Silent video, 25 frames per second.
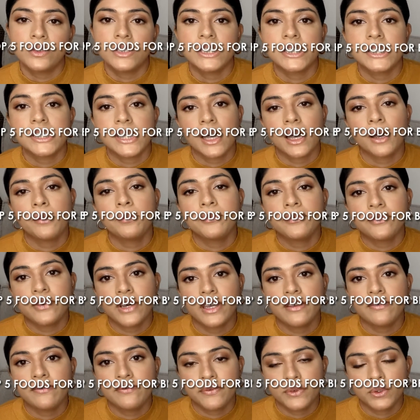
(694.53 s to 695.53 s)
the top
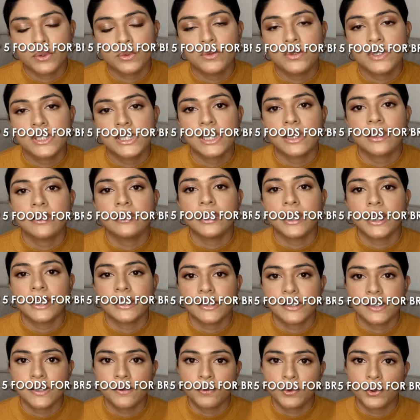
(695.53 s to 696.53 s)
5 foods
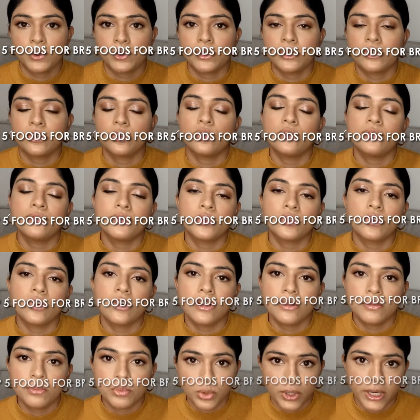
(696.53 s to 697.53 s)
that support
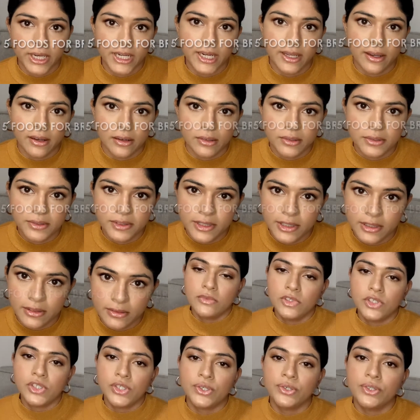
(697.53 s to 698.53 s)
overall brain health.
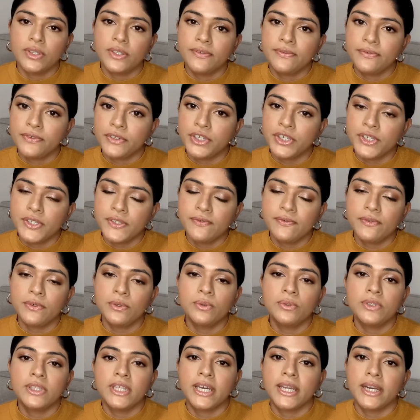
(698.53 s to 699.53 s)
So the first
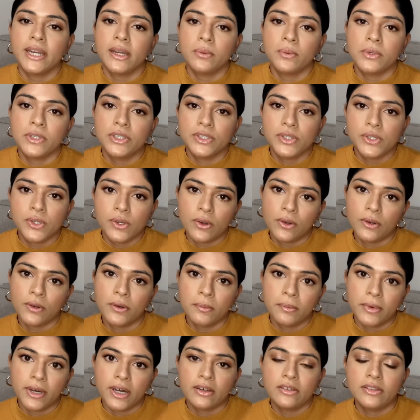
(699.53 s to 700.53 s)
food that I want to talk
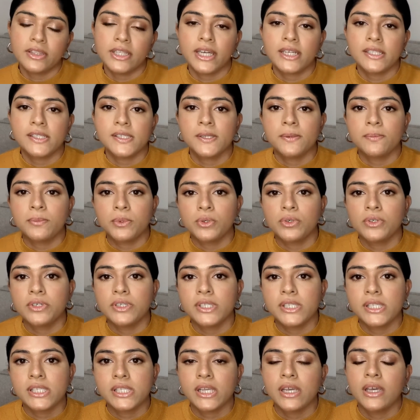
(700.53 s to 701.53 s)
about that
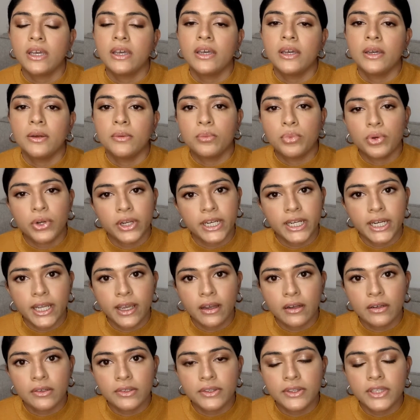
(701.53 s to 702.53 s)
supports brain
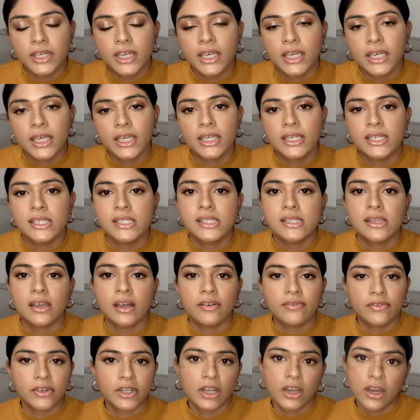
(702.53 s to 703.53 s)
health is
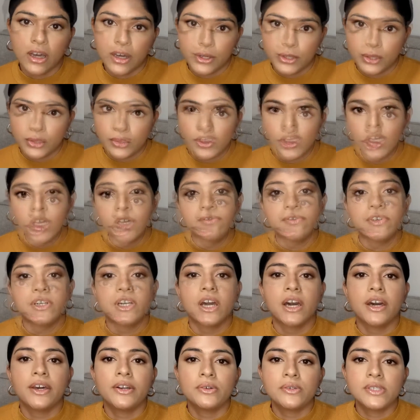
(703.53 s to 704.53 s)
avocado.
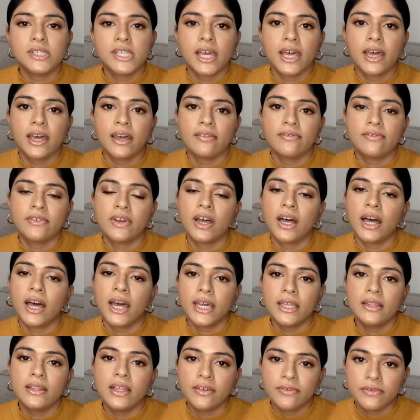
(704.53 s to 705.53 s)
Avocados have
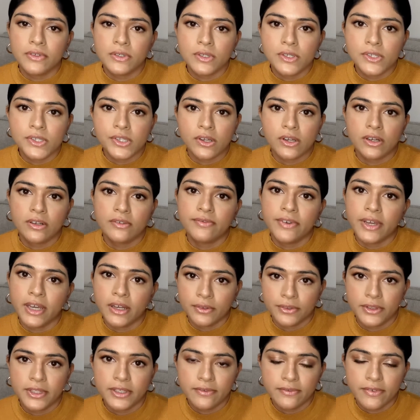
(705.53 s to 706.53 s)
high levels of
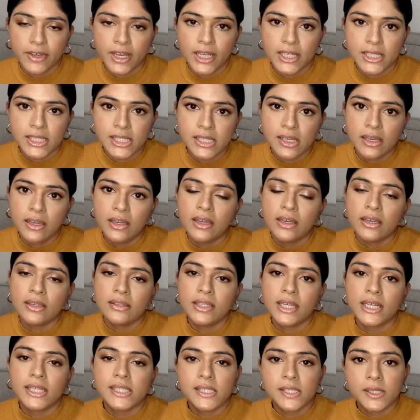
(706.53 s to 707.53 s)
healthy fats
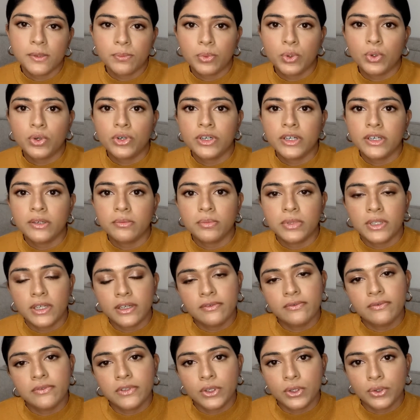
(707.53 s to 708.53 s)
that support
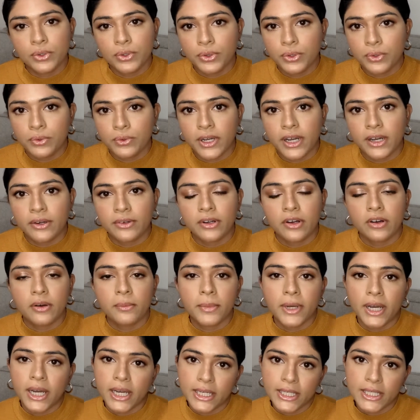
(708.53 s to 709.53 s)
blood flow throughout our
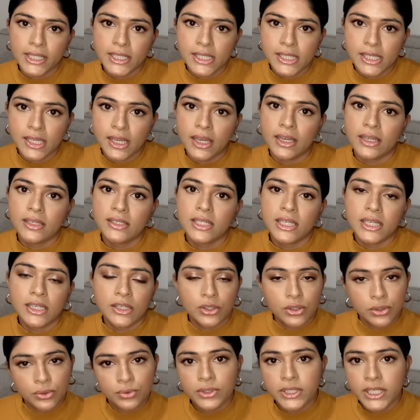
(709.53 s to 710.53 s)
bodies and
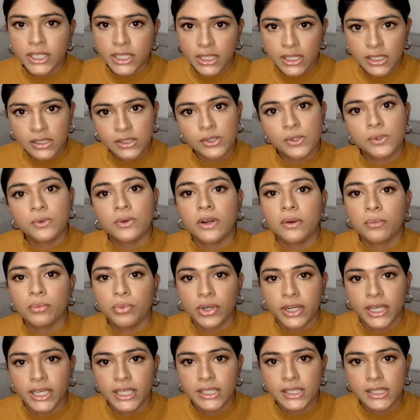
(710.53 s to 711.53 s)
including into our
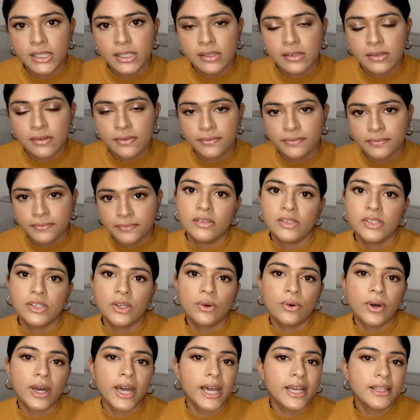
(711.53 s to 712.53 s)
brains.
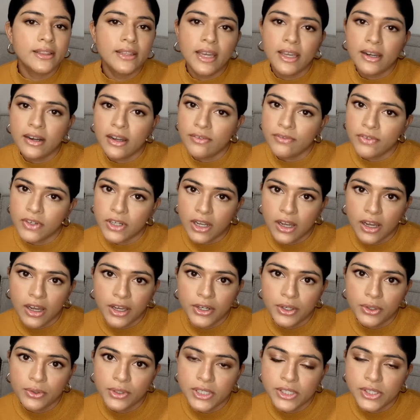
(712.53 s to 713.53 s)
So add that
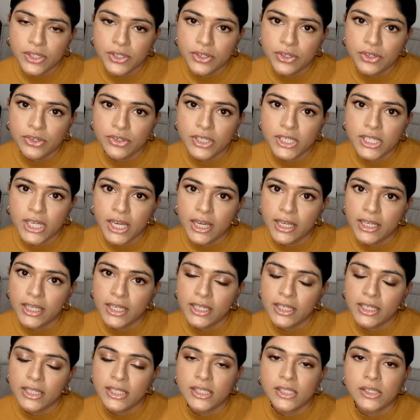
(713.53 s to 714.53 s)
avocado into your
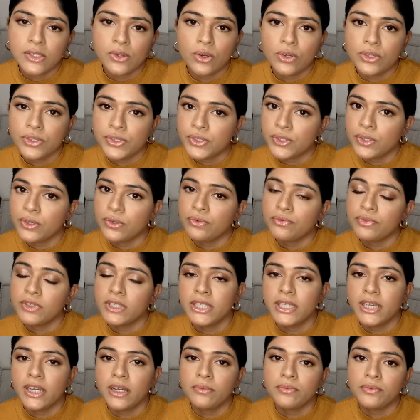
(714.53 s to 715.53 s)
diet. It's also
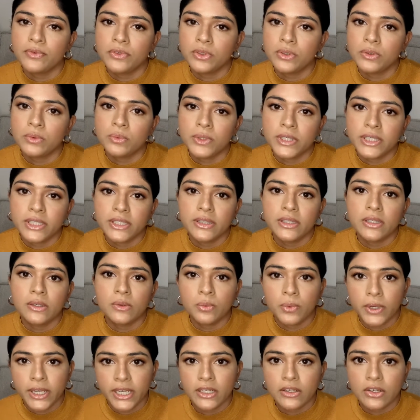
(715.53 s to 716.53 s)
really helpful with
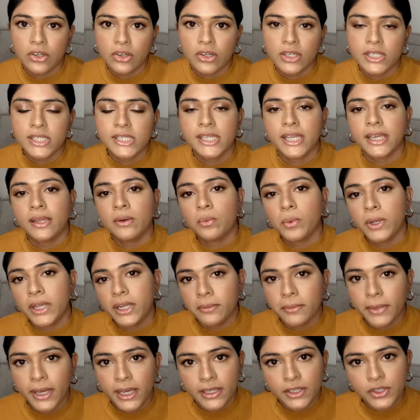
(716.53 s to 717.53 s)
weight loss and weight
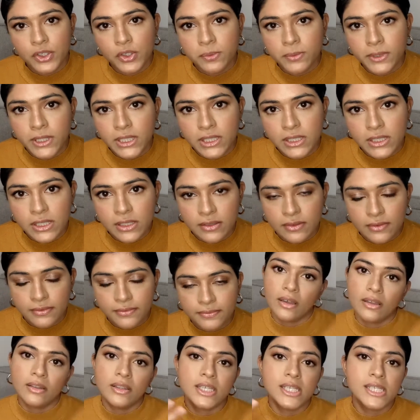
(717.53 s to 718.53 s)
management.
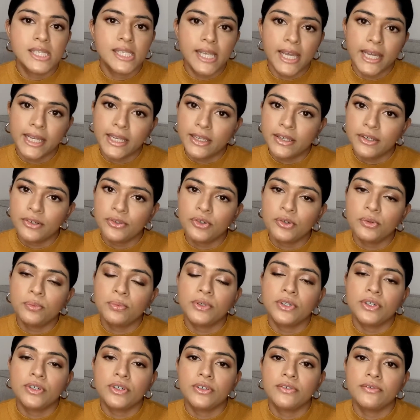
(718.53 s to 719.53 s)
The second group
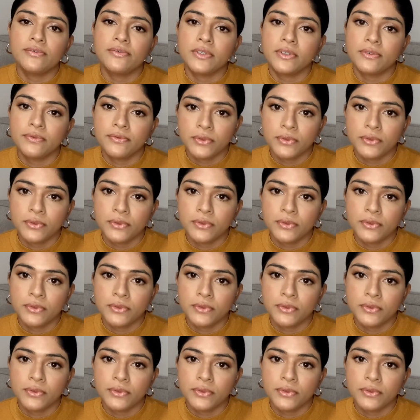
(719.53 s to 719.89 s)
of